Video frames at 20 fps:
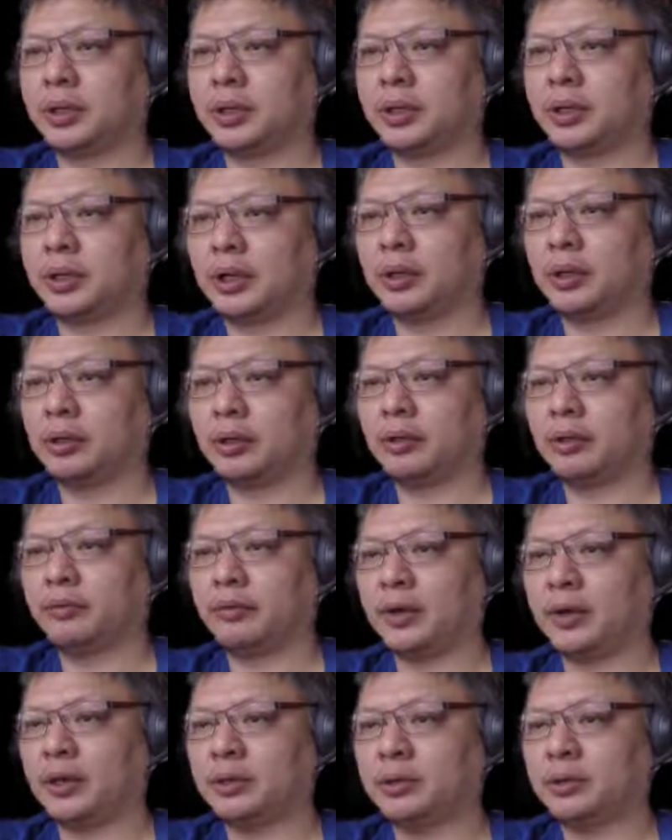It
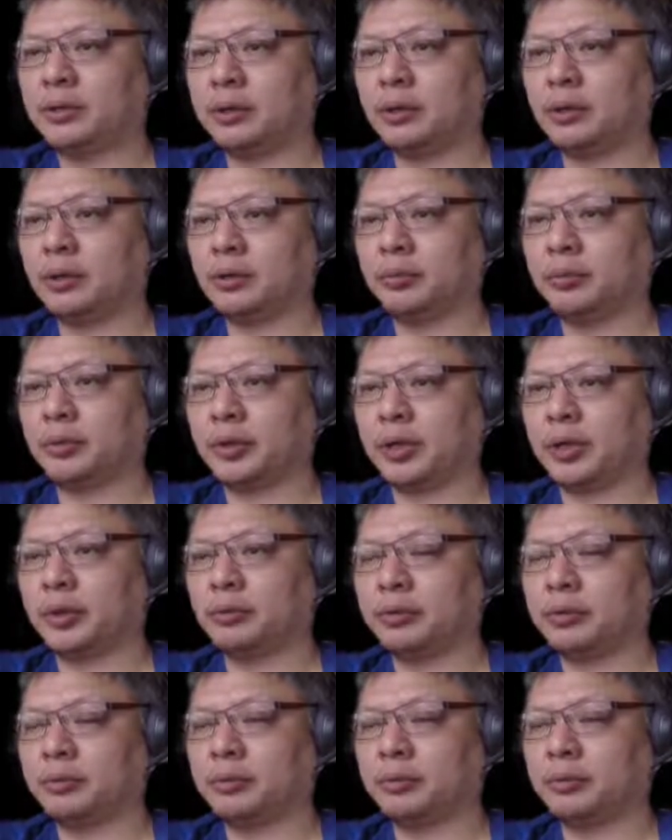cannot advance, or it
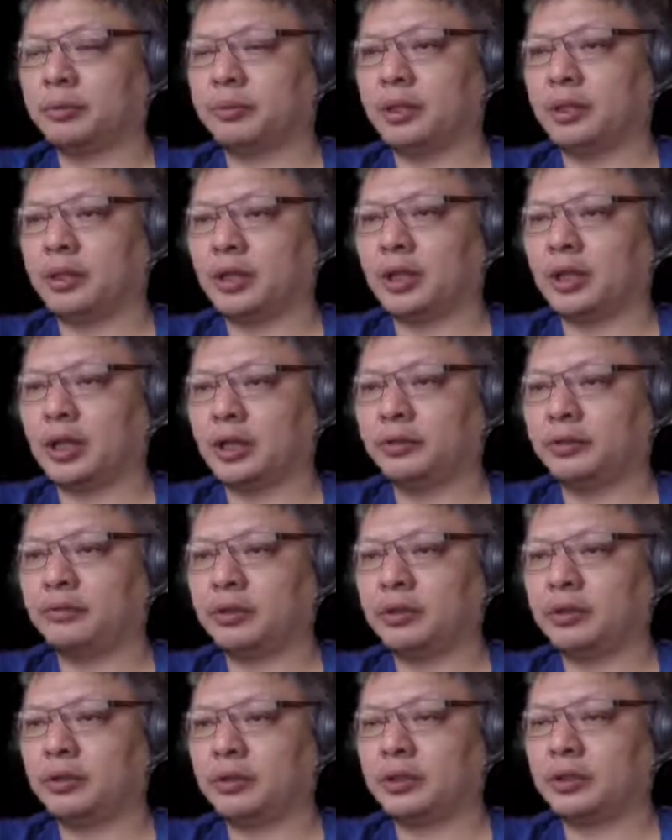will be captured by either
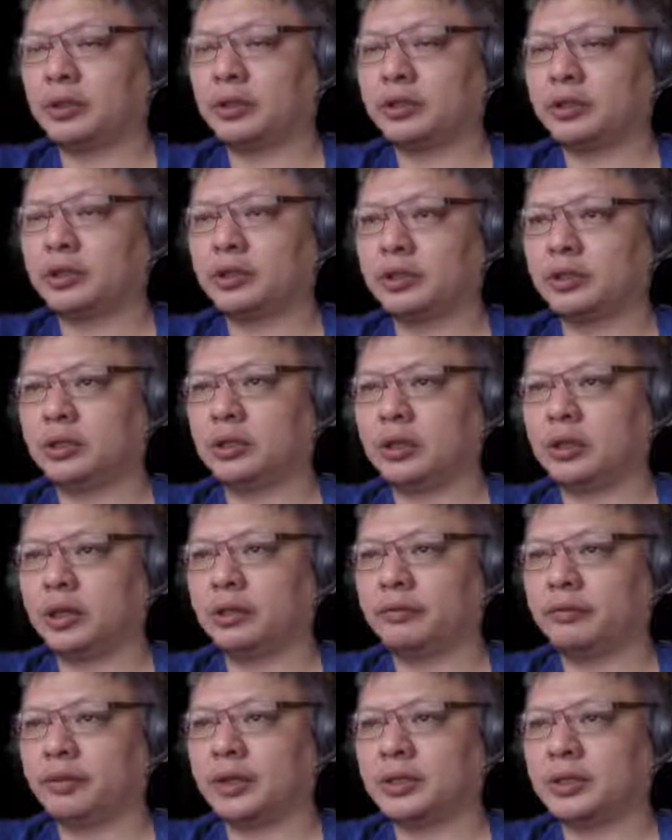elephant or the
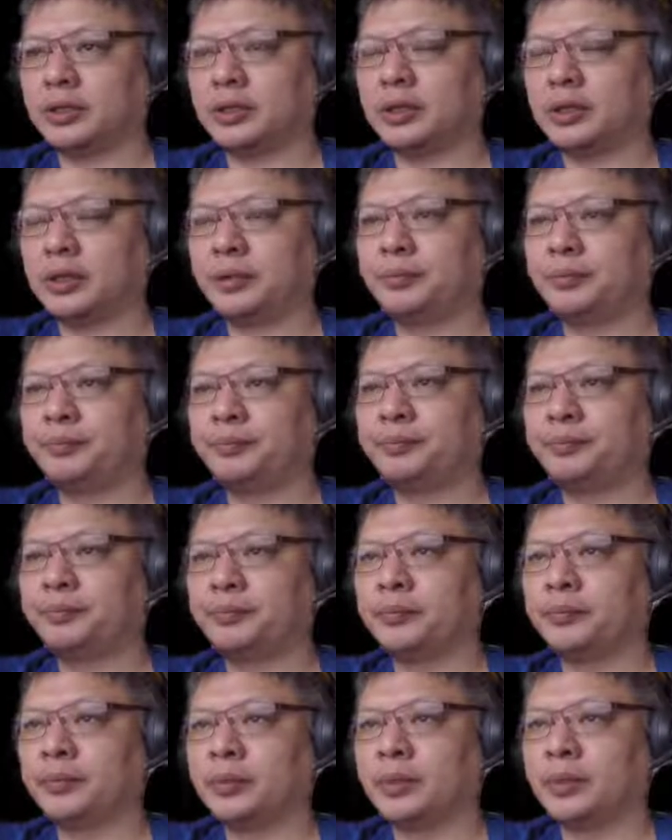advisor.
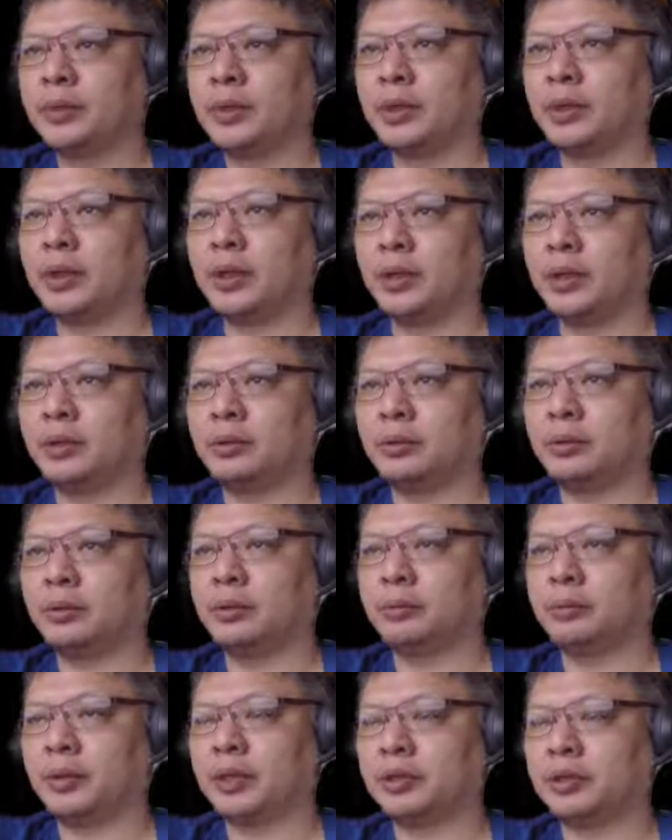
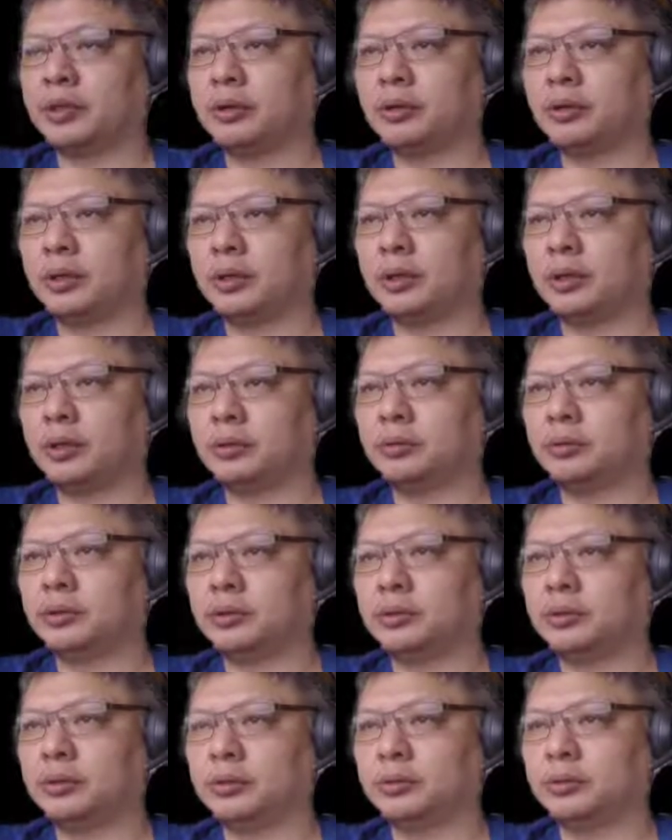And the black chariot
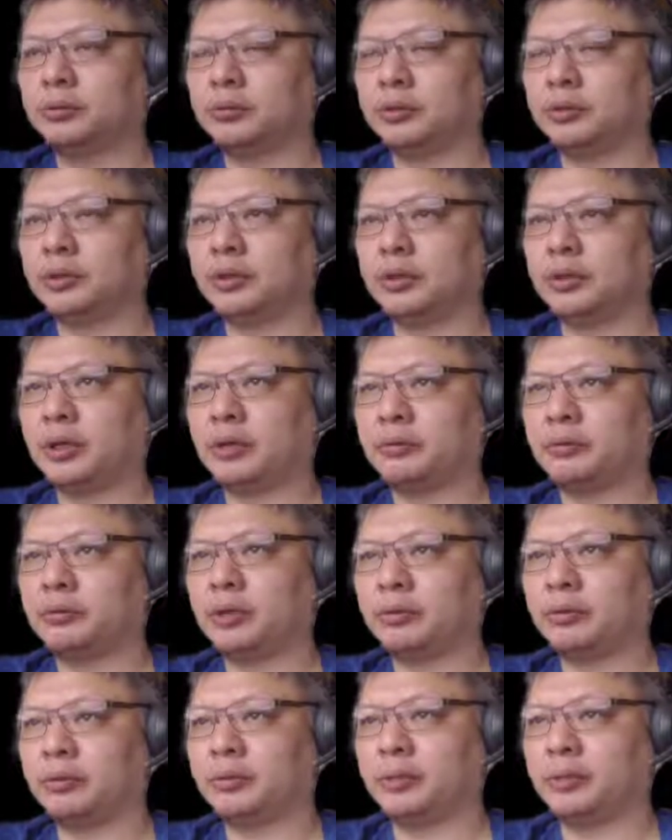will
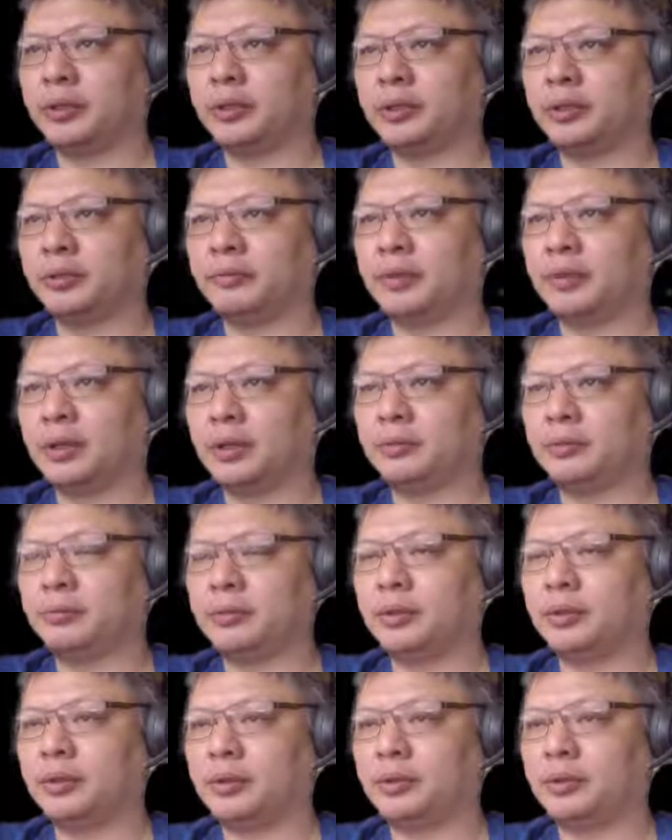still have trouble being
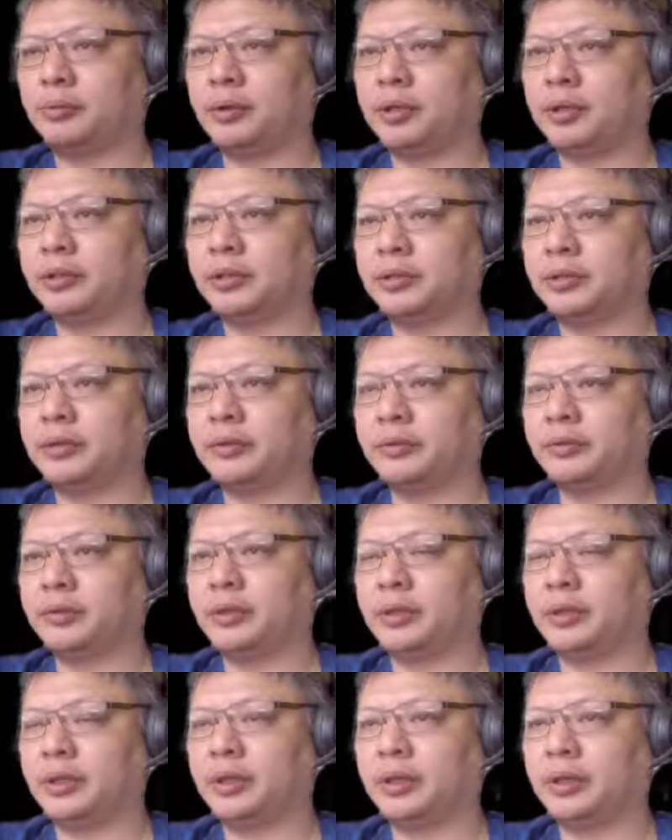developed. The
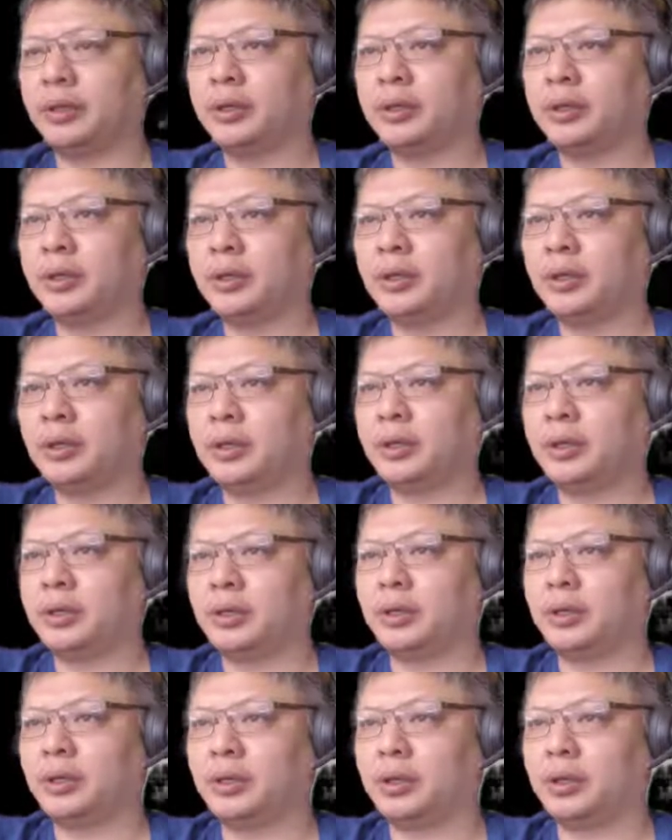presence of the
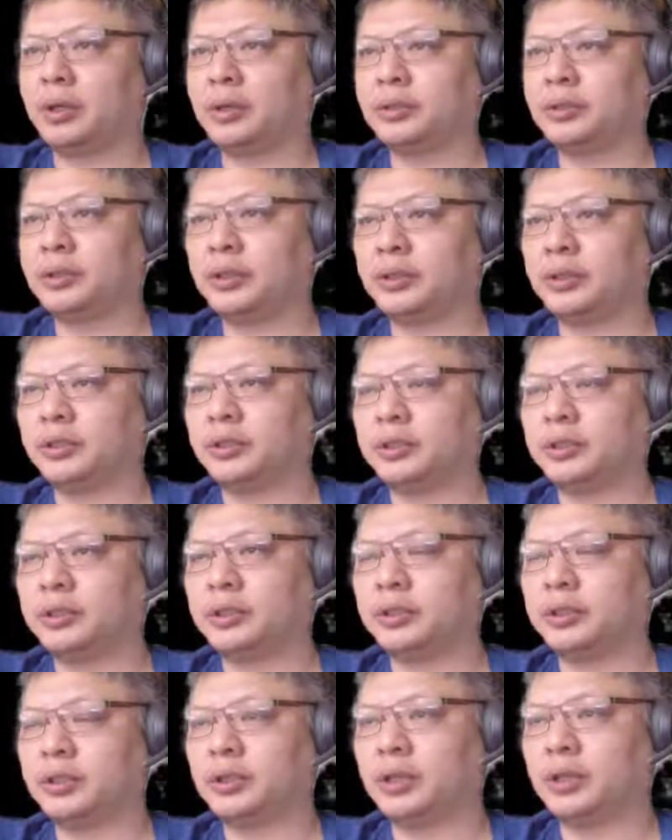horse
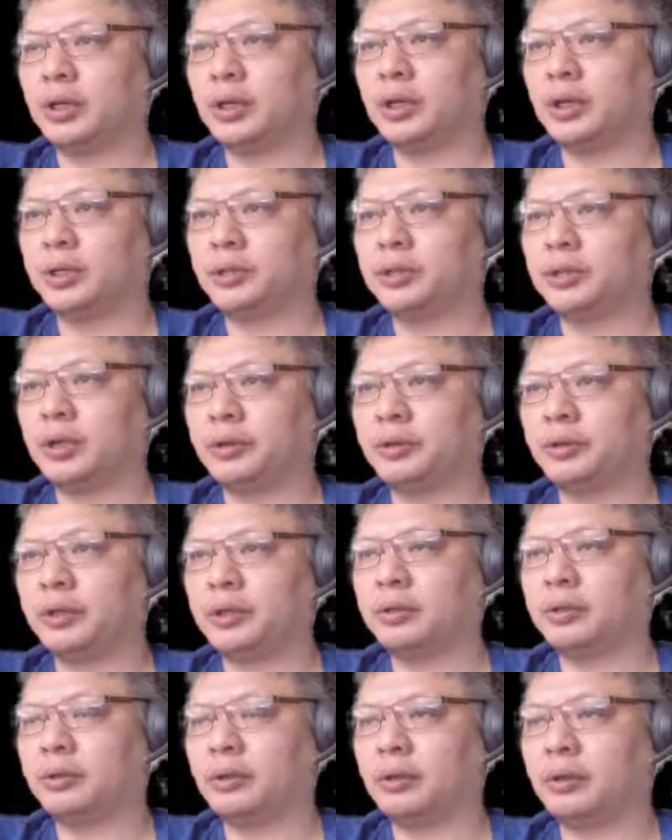and
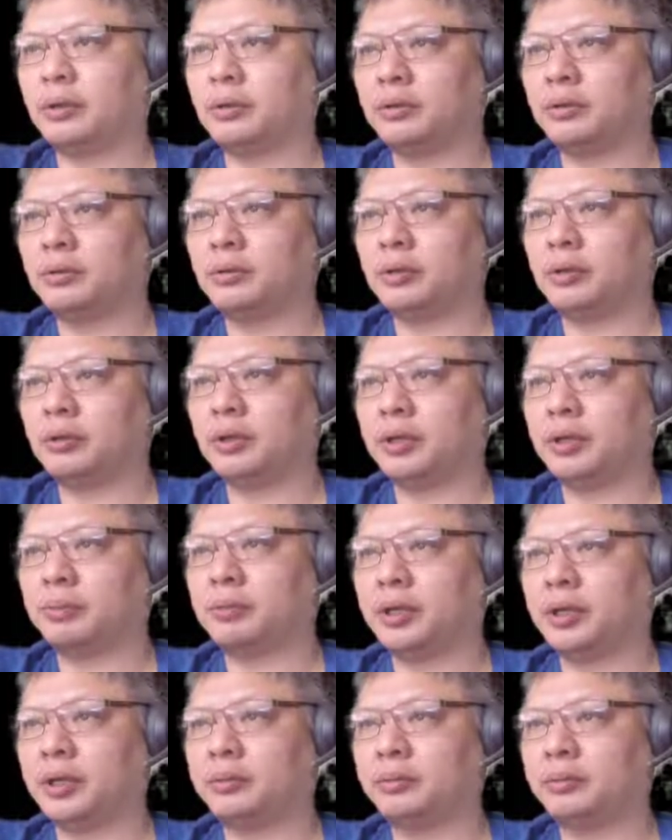chariot
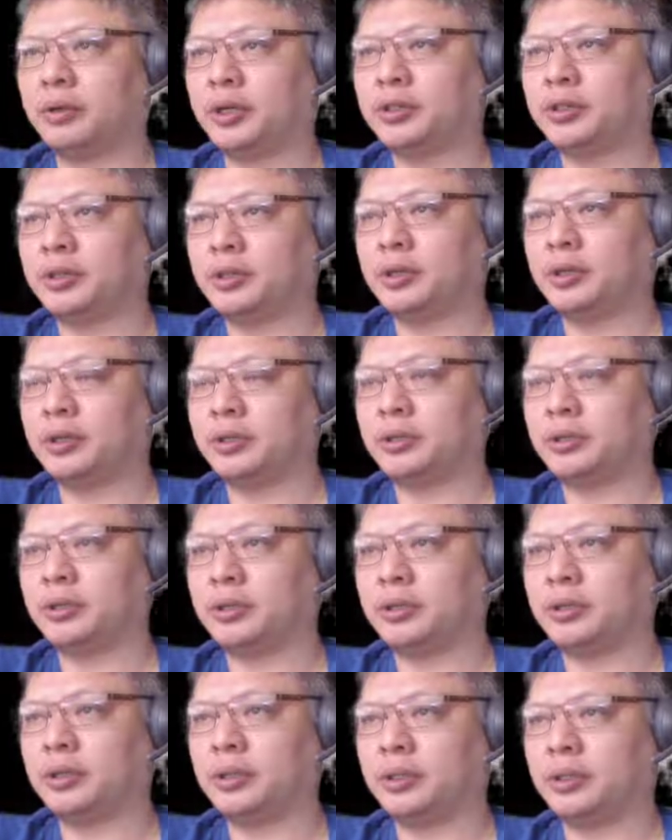applying
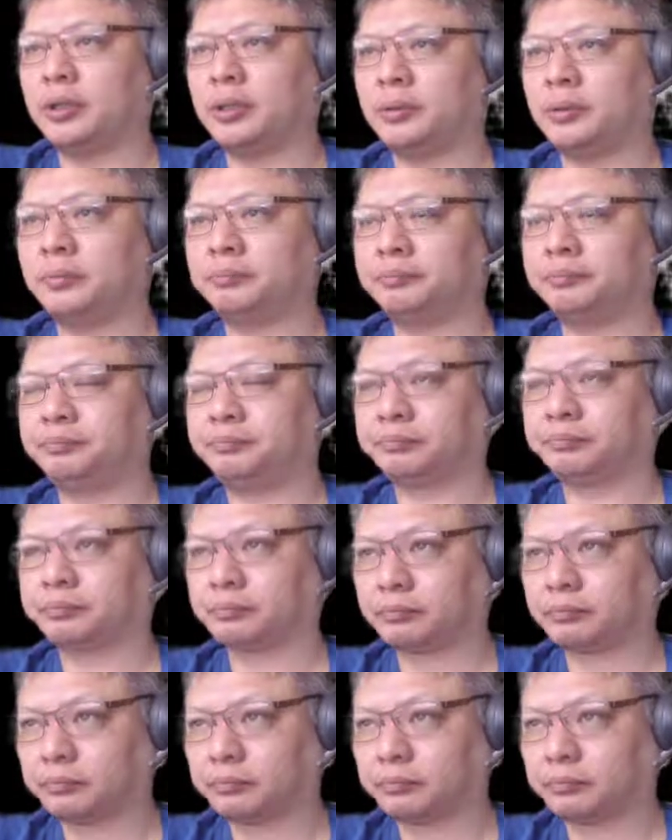pressure on the